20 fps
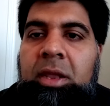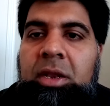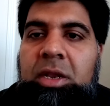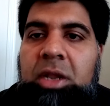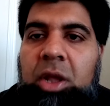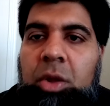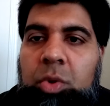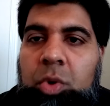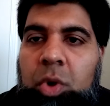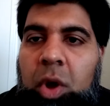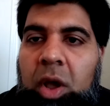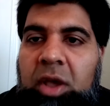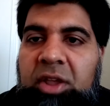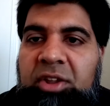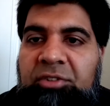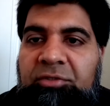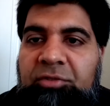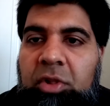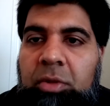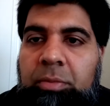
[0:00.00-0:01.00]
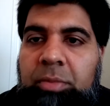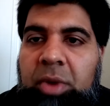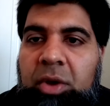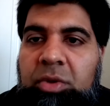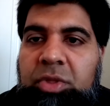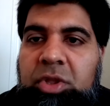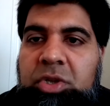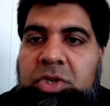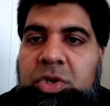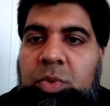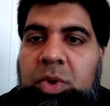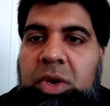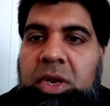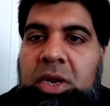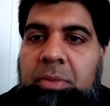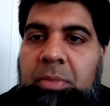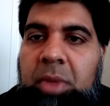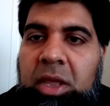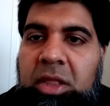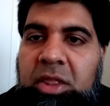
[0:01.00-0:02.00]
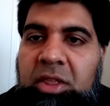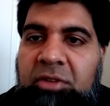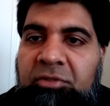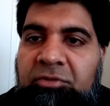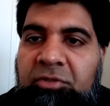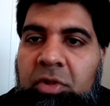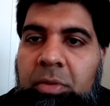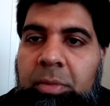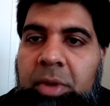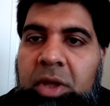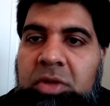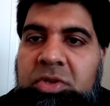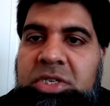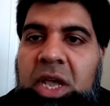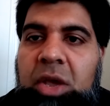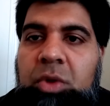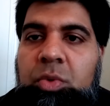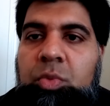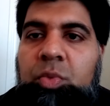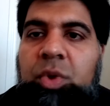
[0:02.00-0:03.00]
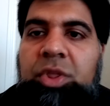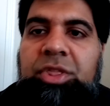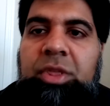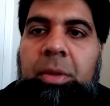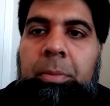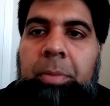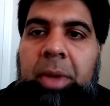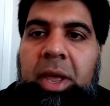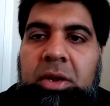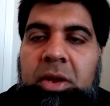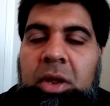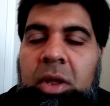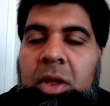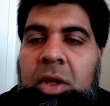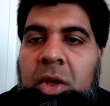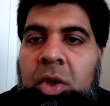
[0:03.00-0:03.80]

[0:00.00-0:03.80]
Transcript: Now Ra is full mouth, so we're going to make the full mouth sound with the bend.